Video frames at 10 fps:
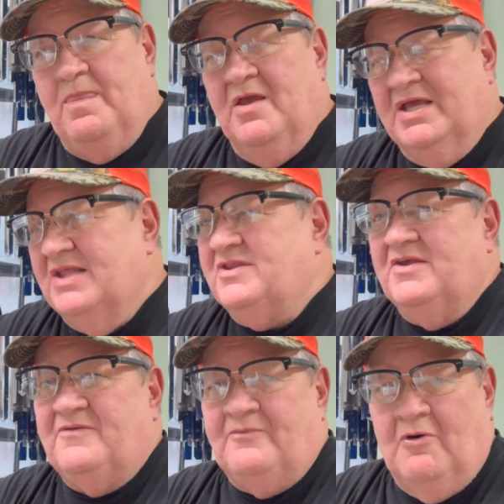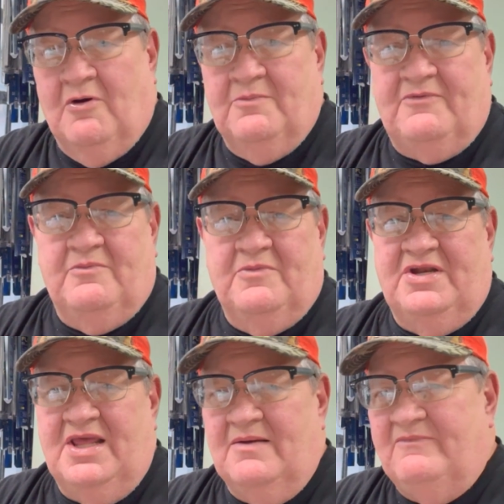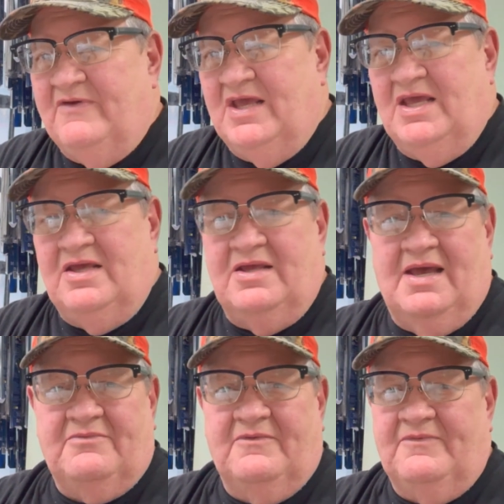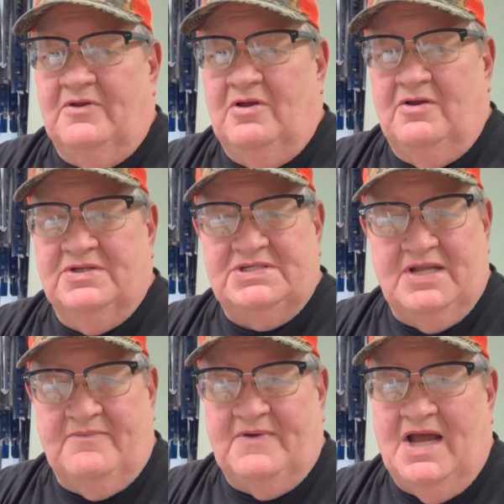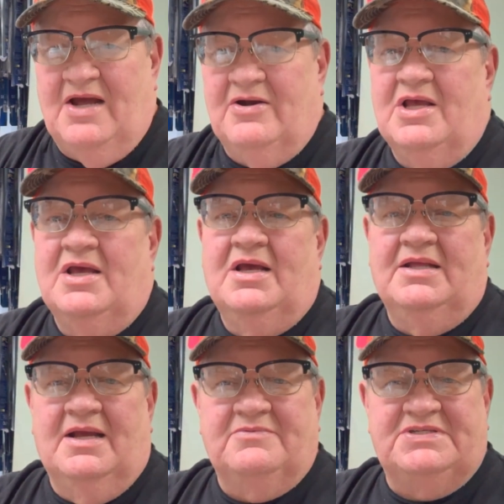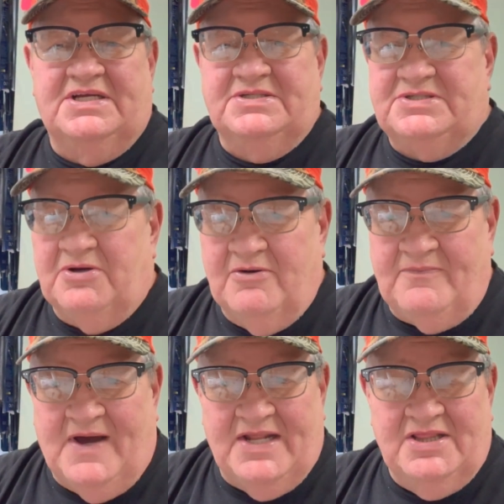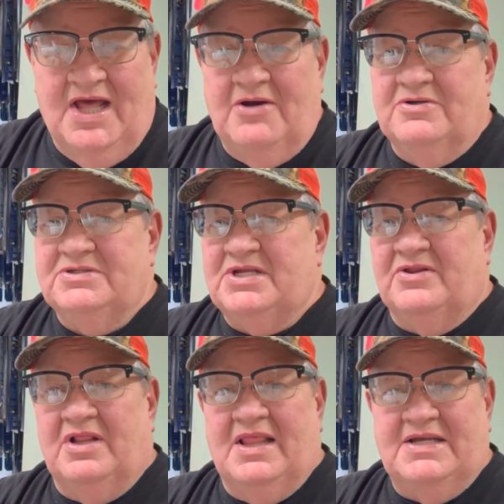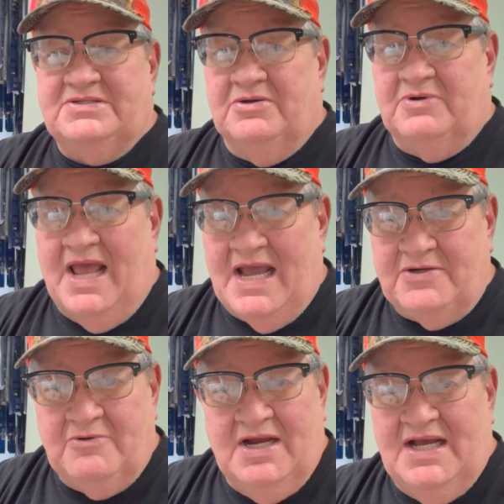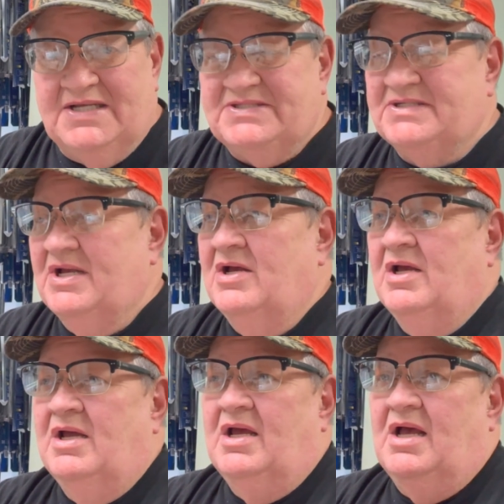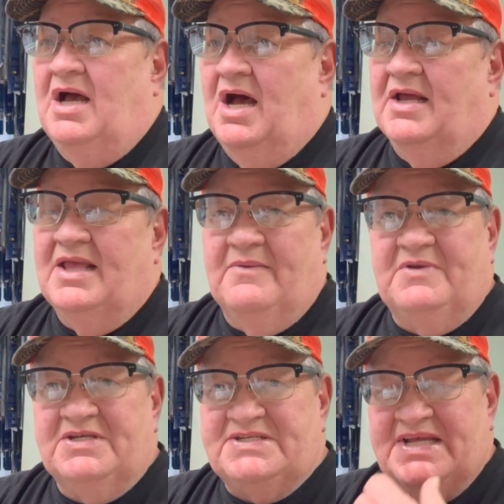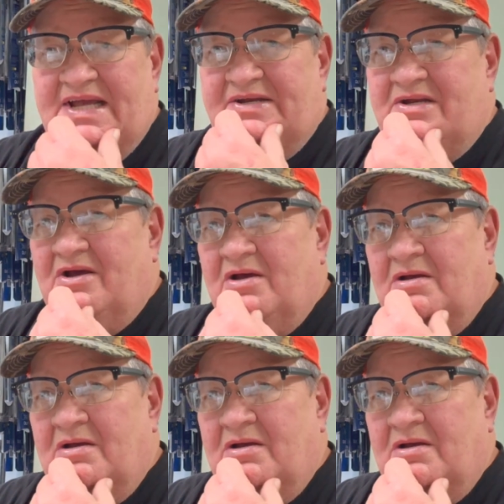get these forms from the DMV. You have to fill all this stuff out. You have to send certified letters to the last known address. You have to send